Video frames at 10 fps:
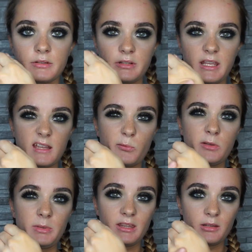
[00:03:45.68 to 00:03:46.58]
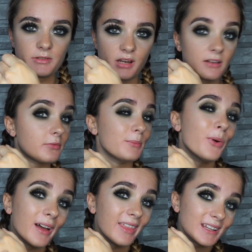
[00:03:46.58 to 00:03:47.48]
So yeah, it will be a little bit dark for you,
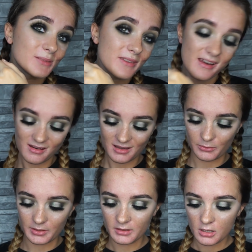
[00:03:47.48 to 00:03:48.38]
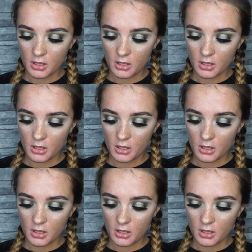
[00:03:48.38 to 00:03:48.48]
but I like to be dark anyway.